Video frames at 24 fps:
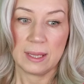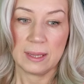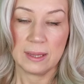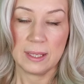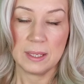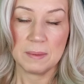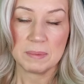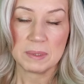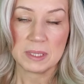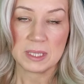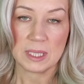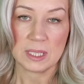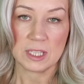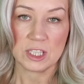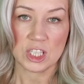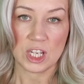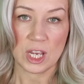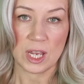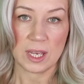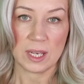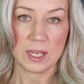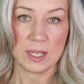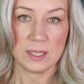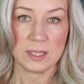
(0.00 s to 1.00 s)
lipstick
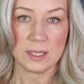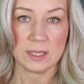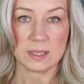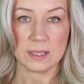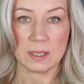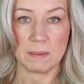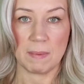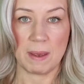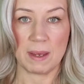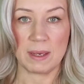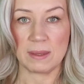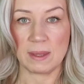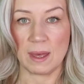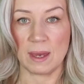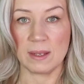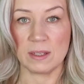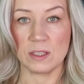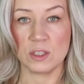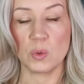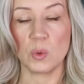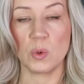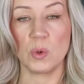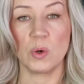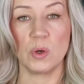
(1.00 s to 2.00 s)
shade to make that
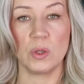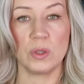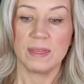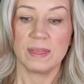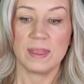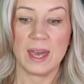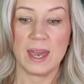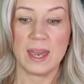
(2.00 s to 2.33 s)
into a colour.